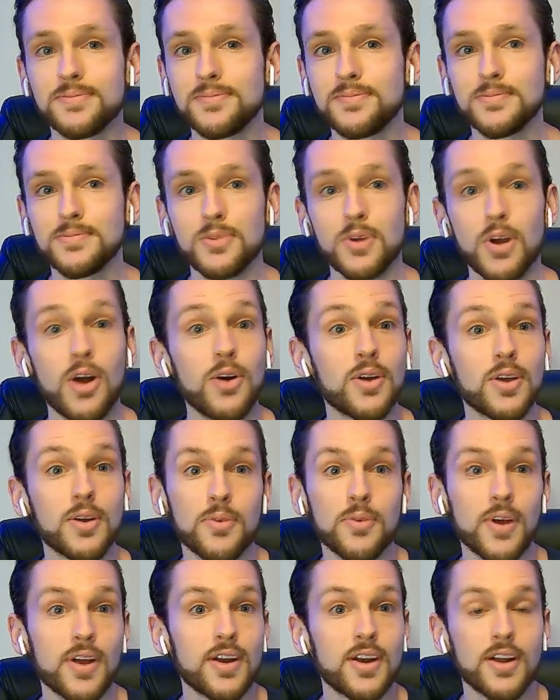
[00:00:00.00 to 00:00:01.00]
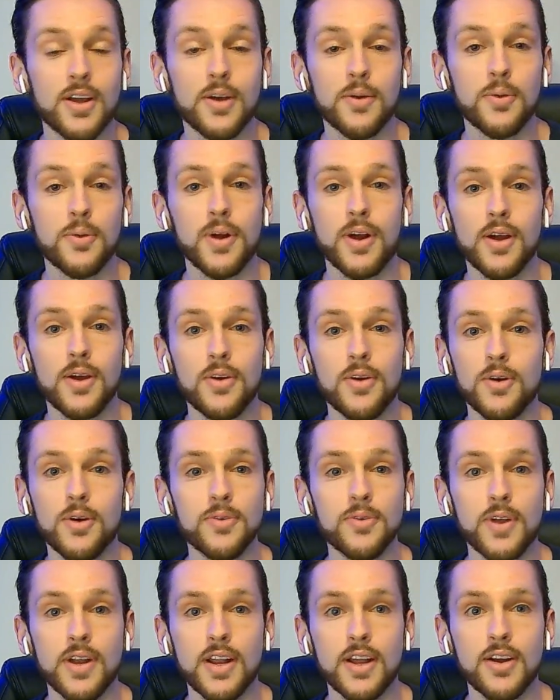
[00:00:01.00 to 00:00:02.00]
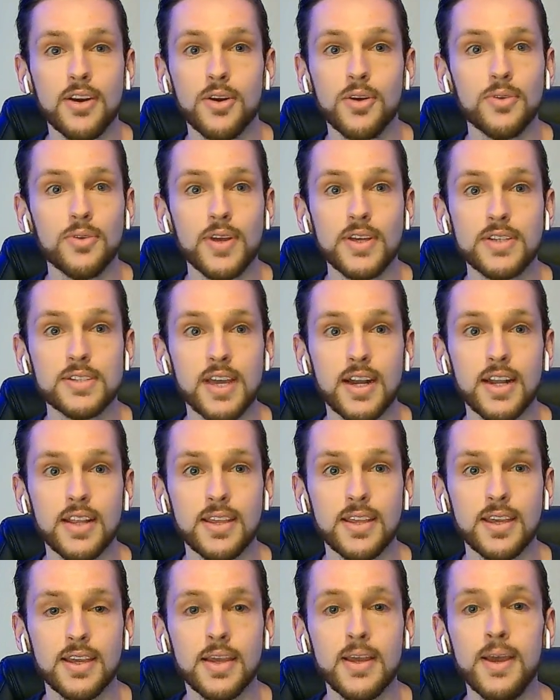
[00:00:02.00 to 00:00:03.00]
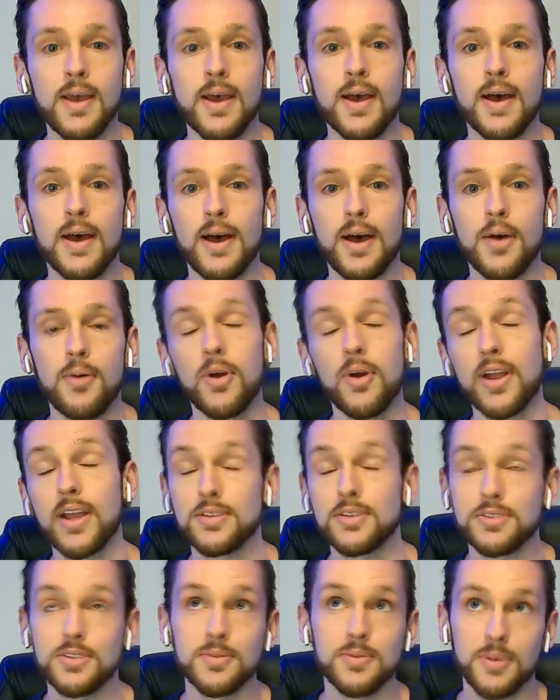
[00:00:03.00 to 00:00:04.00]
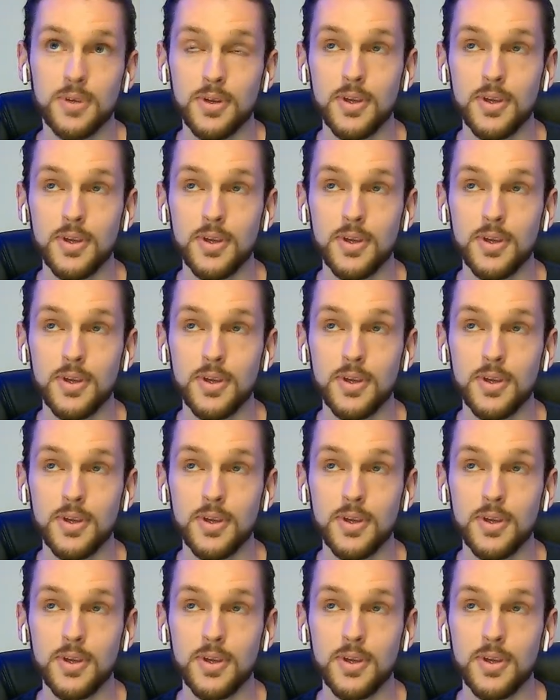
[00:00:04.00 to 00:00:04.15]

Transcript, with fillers: we're all running we're all, running our own race kind of thing uh, or i guess it, uh,